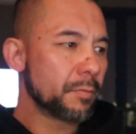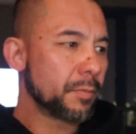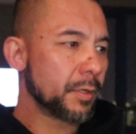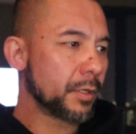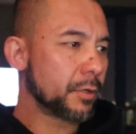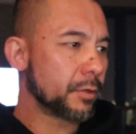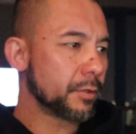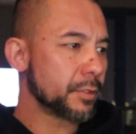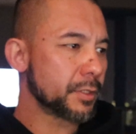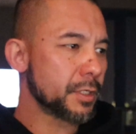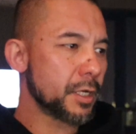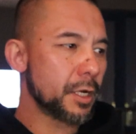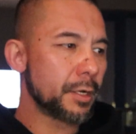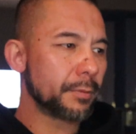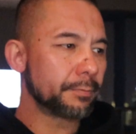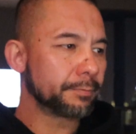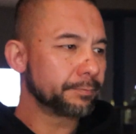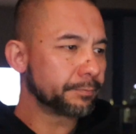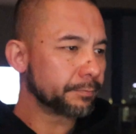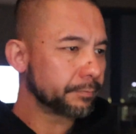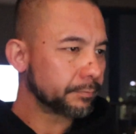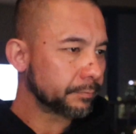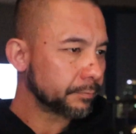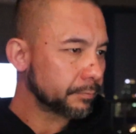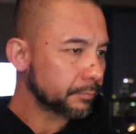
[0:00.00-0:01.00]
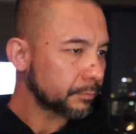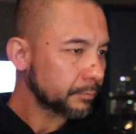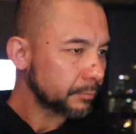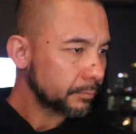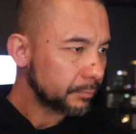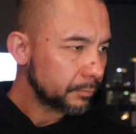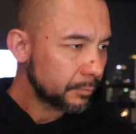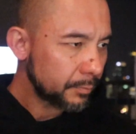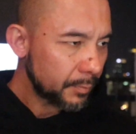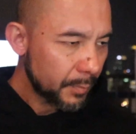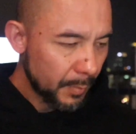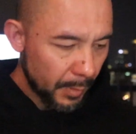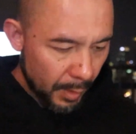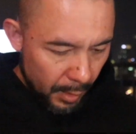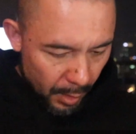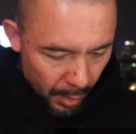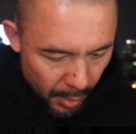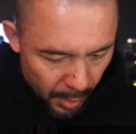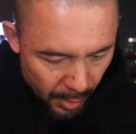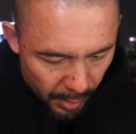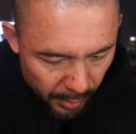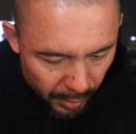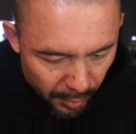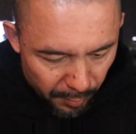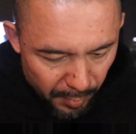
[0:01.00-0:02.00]
Because
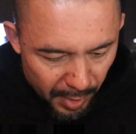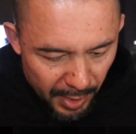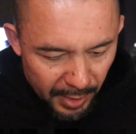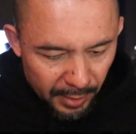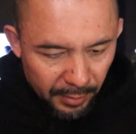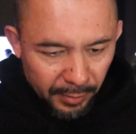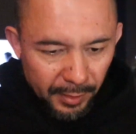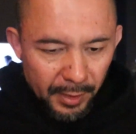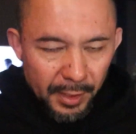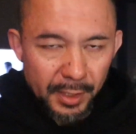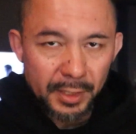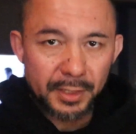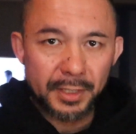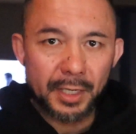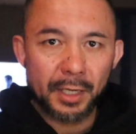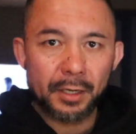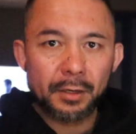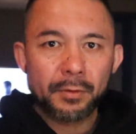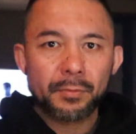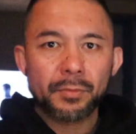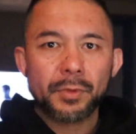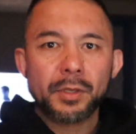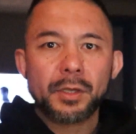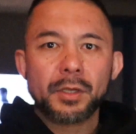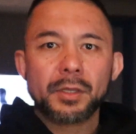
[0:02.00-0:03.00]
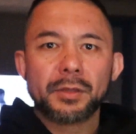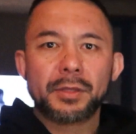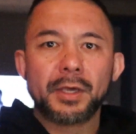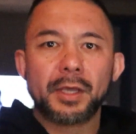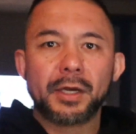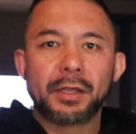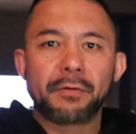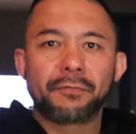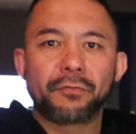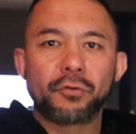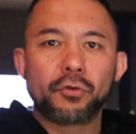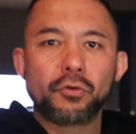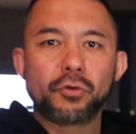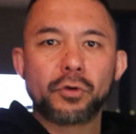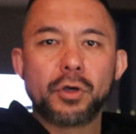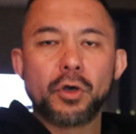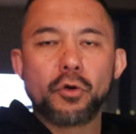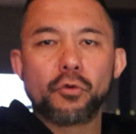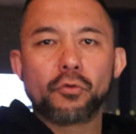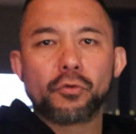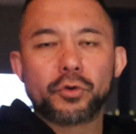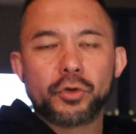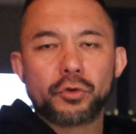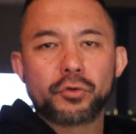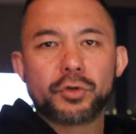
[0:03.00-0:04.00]
the main thing is that if you
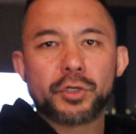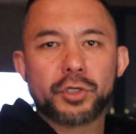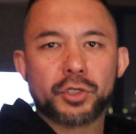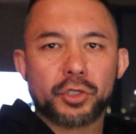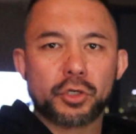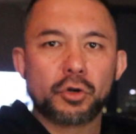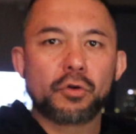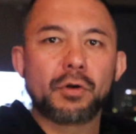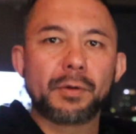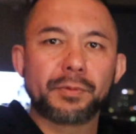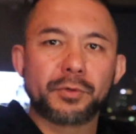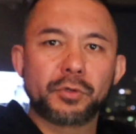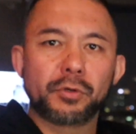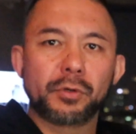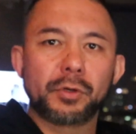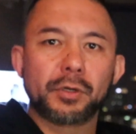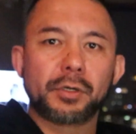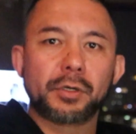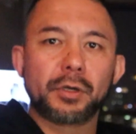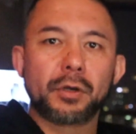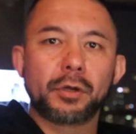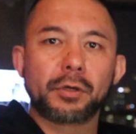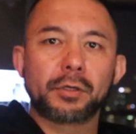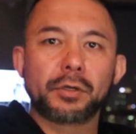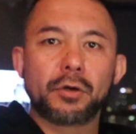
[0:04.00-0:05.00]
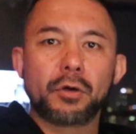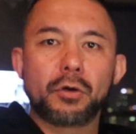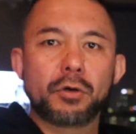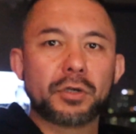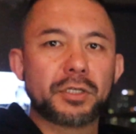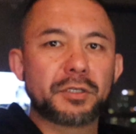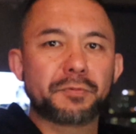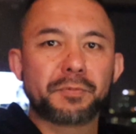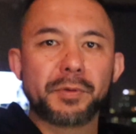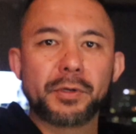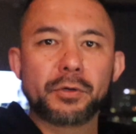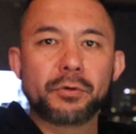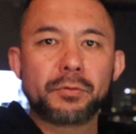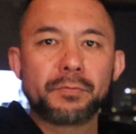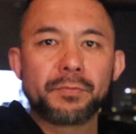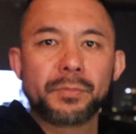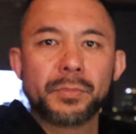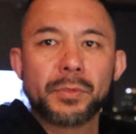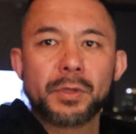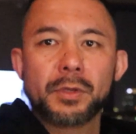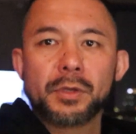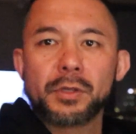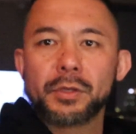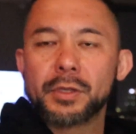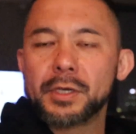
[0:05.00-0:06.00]
just show up to the hospital,
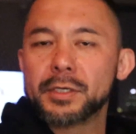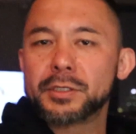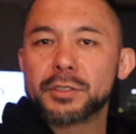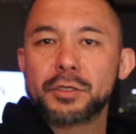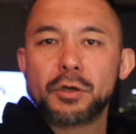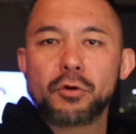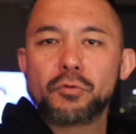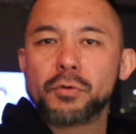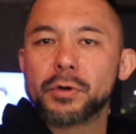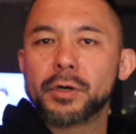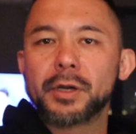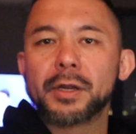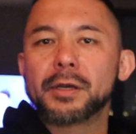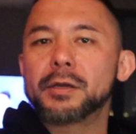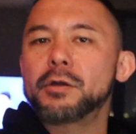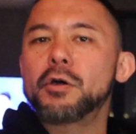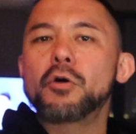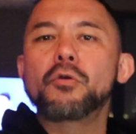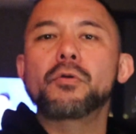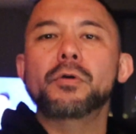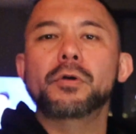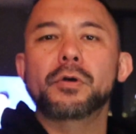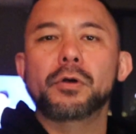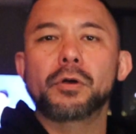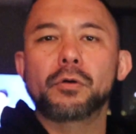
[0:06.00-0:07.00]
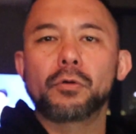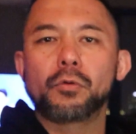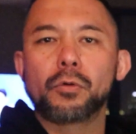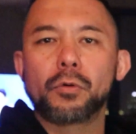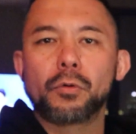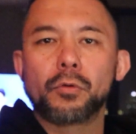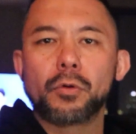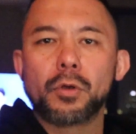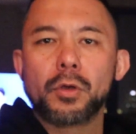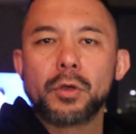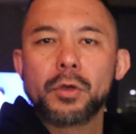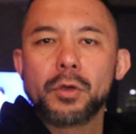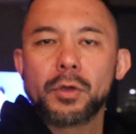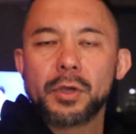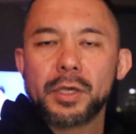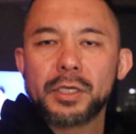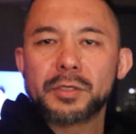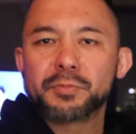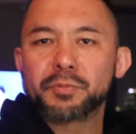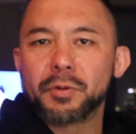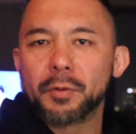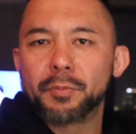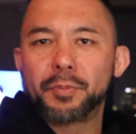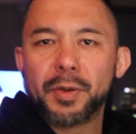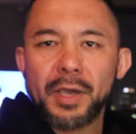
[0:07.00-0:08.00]
there's no one
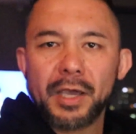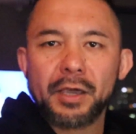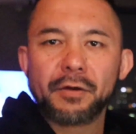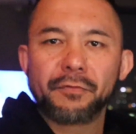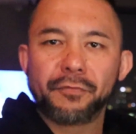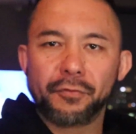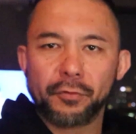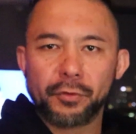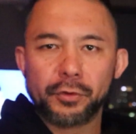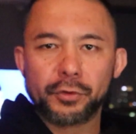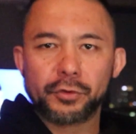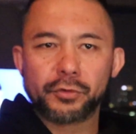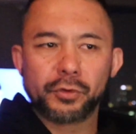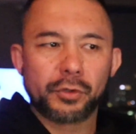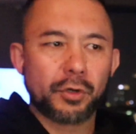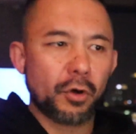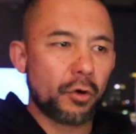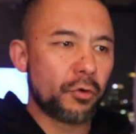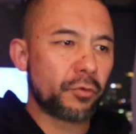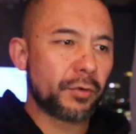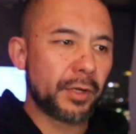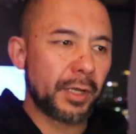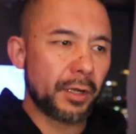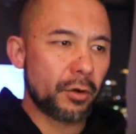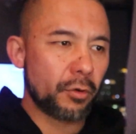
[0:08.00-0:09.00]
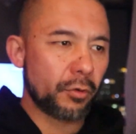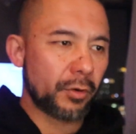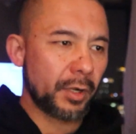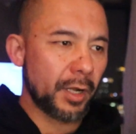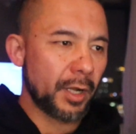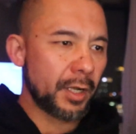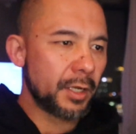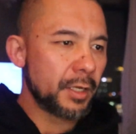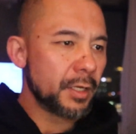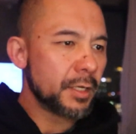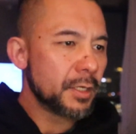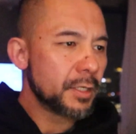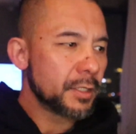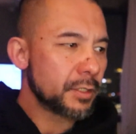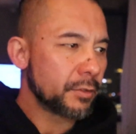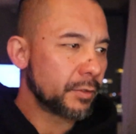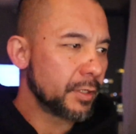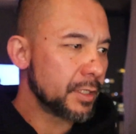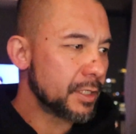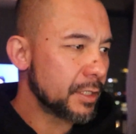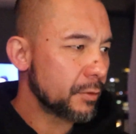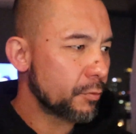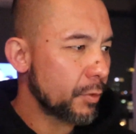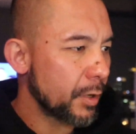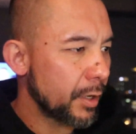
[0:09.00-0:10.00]
is prepared for you to go there. Okay, so
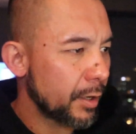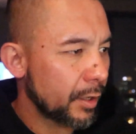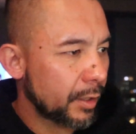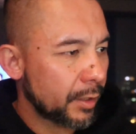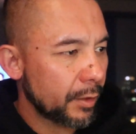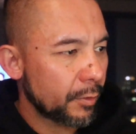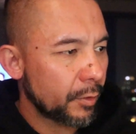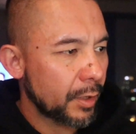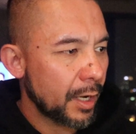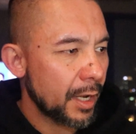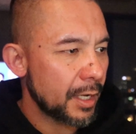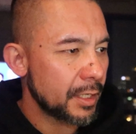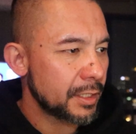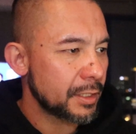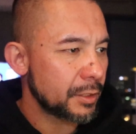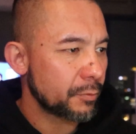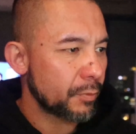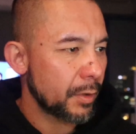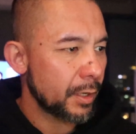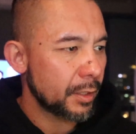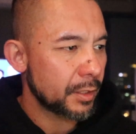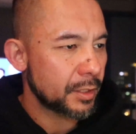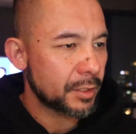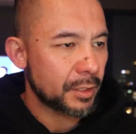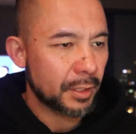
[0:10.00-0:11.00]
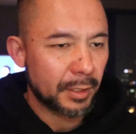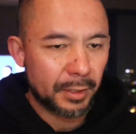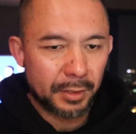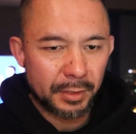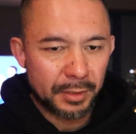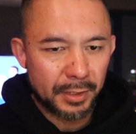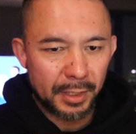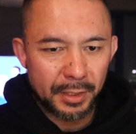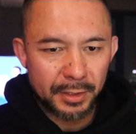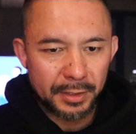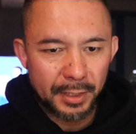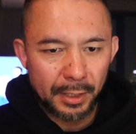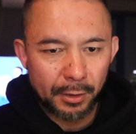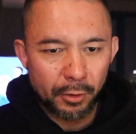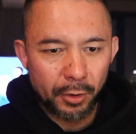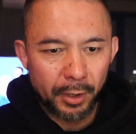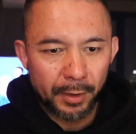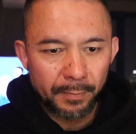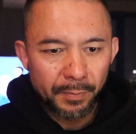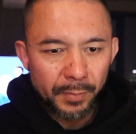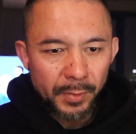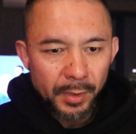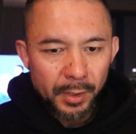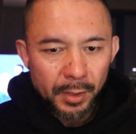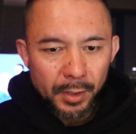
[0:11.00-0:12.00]
this is where the cases where it says
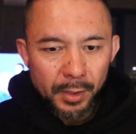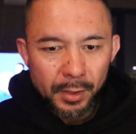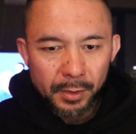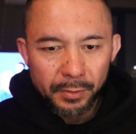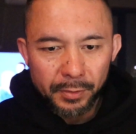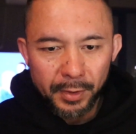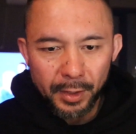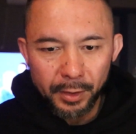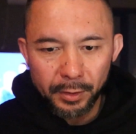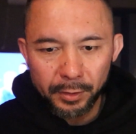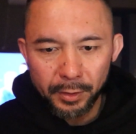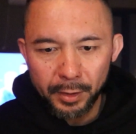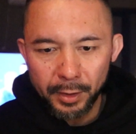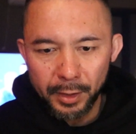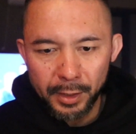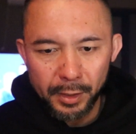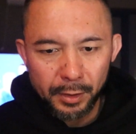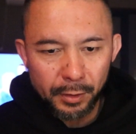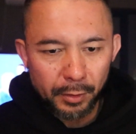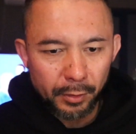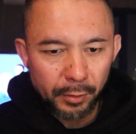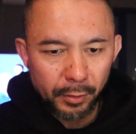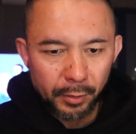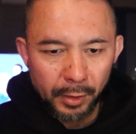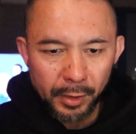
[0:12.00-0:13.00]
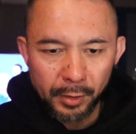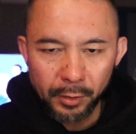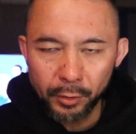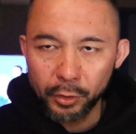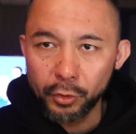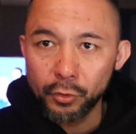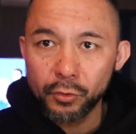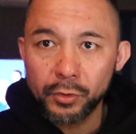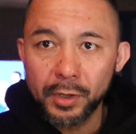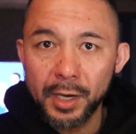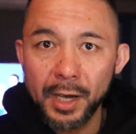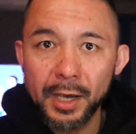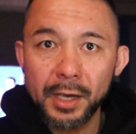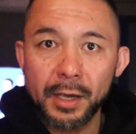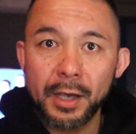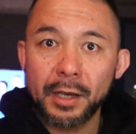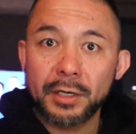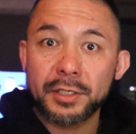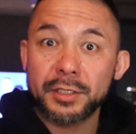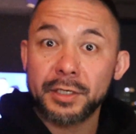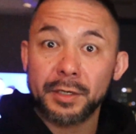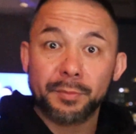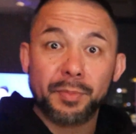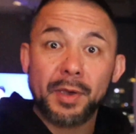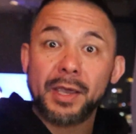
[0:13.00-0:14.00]
that in the UK,
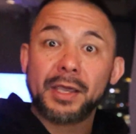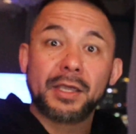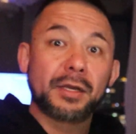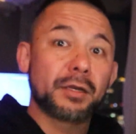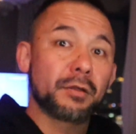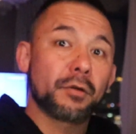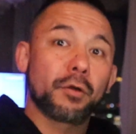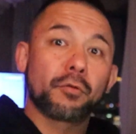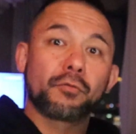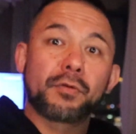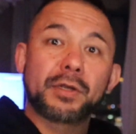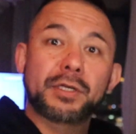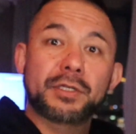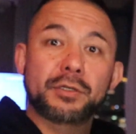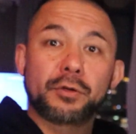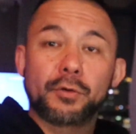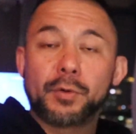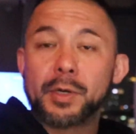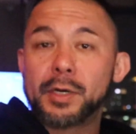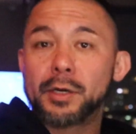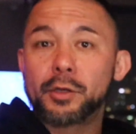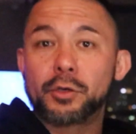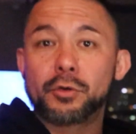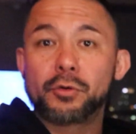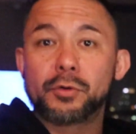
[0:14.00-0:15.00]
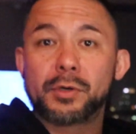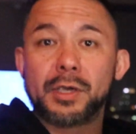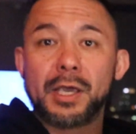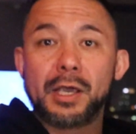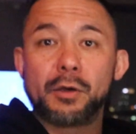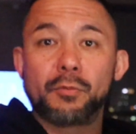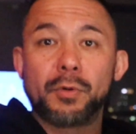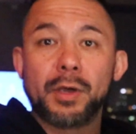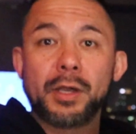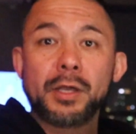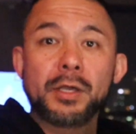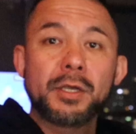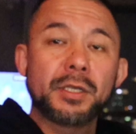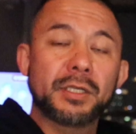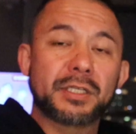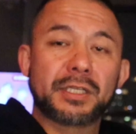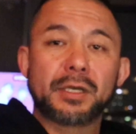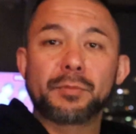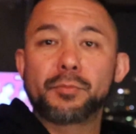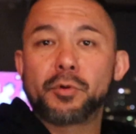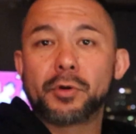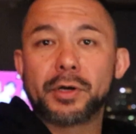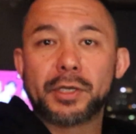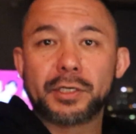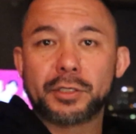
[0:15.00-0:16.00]
actually back in the UK, where
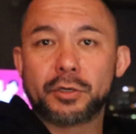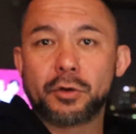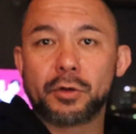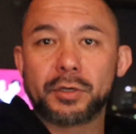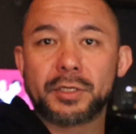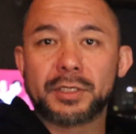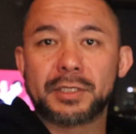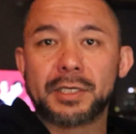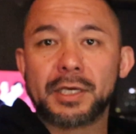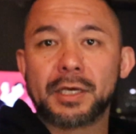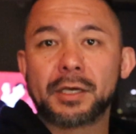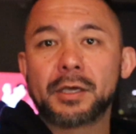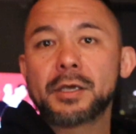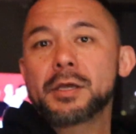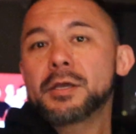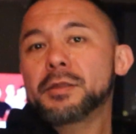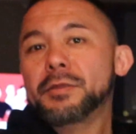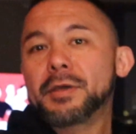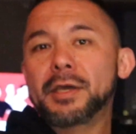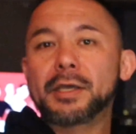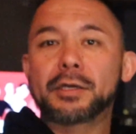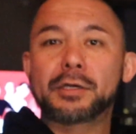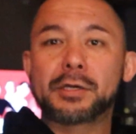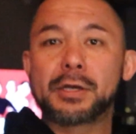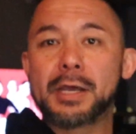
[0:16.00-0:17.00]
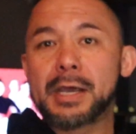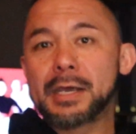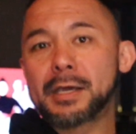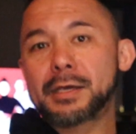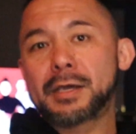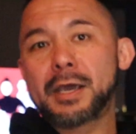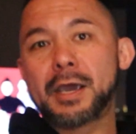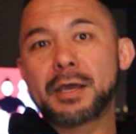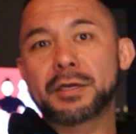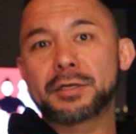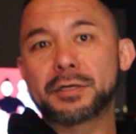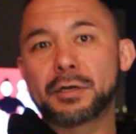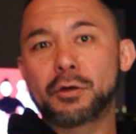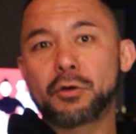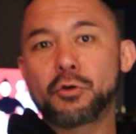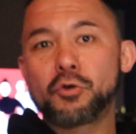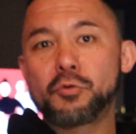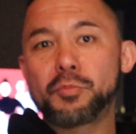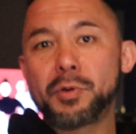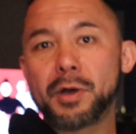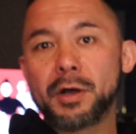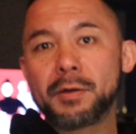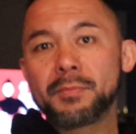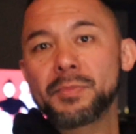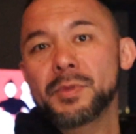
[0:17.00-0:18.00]
somebody's got sick, they catch an
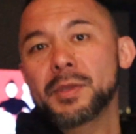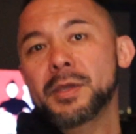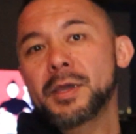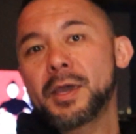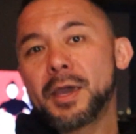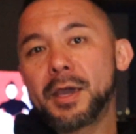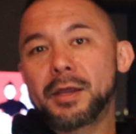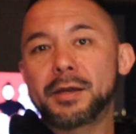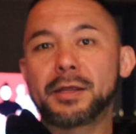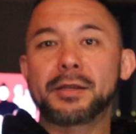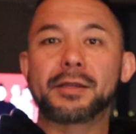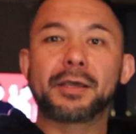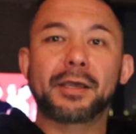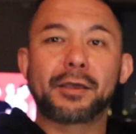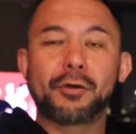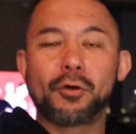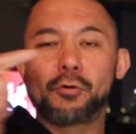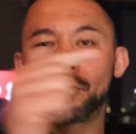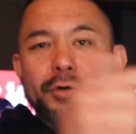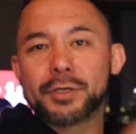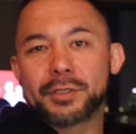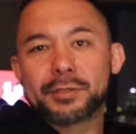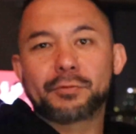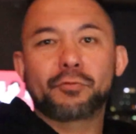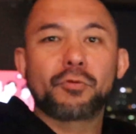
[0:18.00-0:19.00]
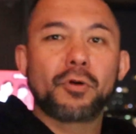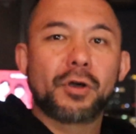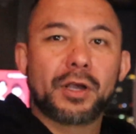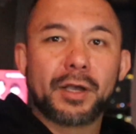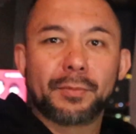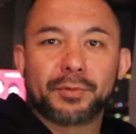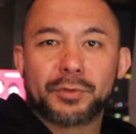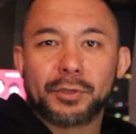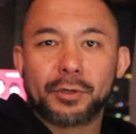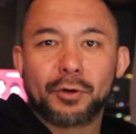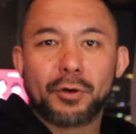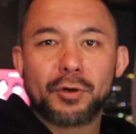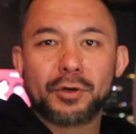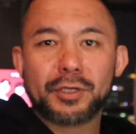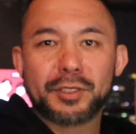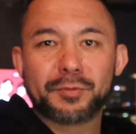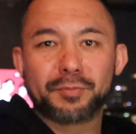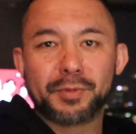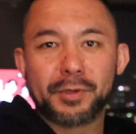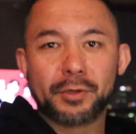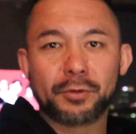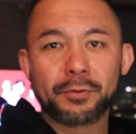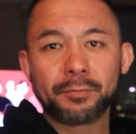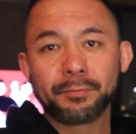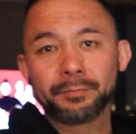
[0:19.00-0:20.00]
Uber, and then they just rock up to the
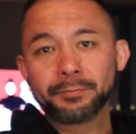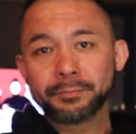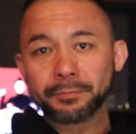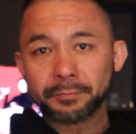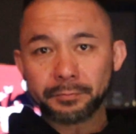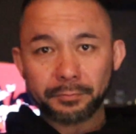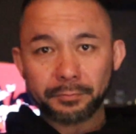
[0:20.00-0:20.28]
hospital.